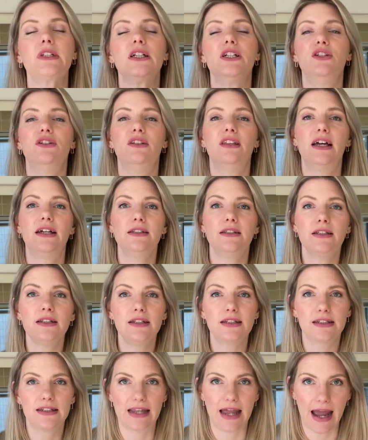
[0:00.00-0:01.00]
So that's a
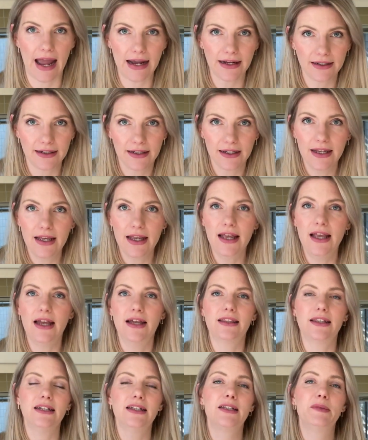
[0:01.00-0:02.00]
snack
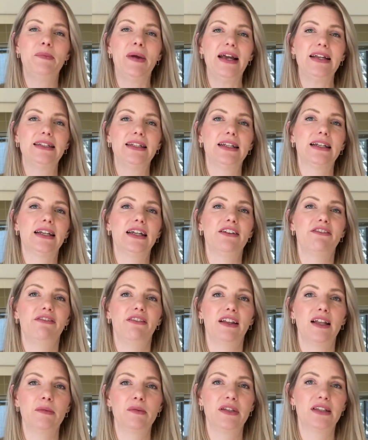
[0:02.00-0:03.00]
That is basically a
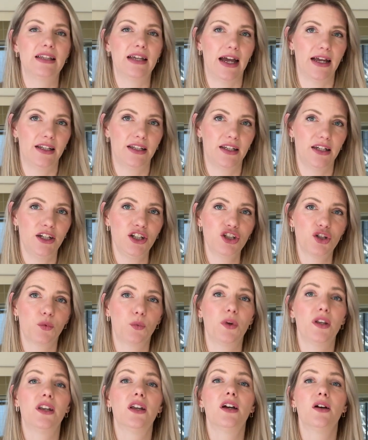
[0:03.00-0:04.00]
fill-up side dish
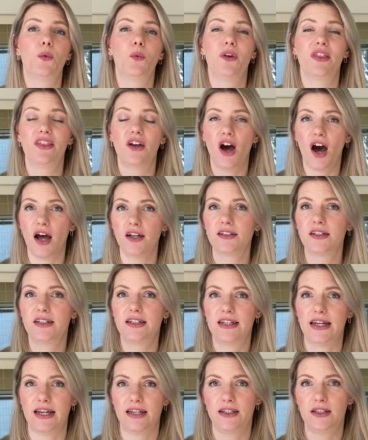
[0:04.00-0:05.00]
with hot,
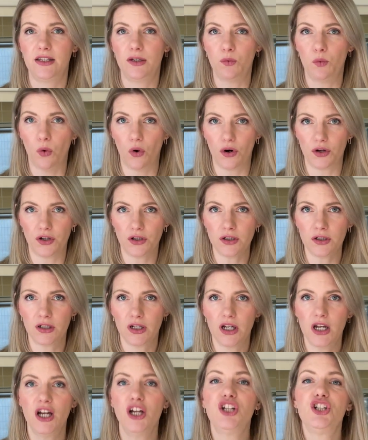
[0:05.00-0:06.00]
tasty water,
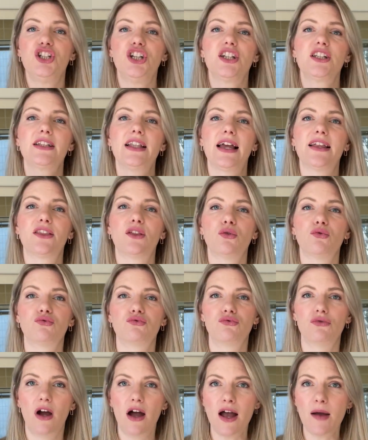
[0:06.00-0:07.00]
just like the
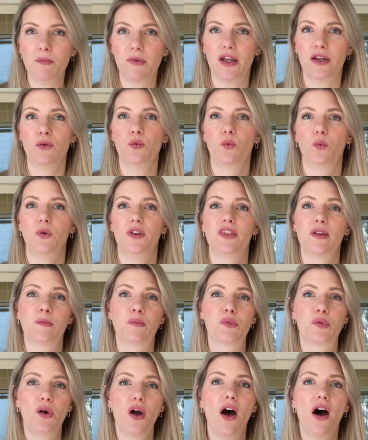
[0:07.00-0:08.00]
ramen with the
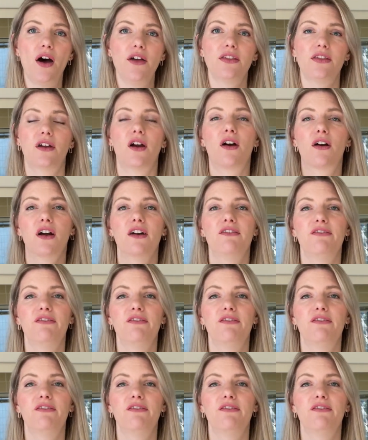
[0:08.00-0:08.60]
broth are a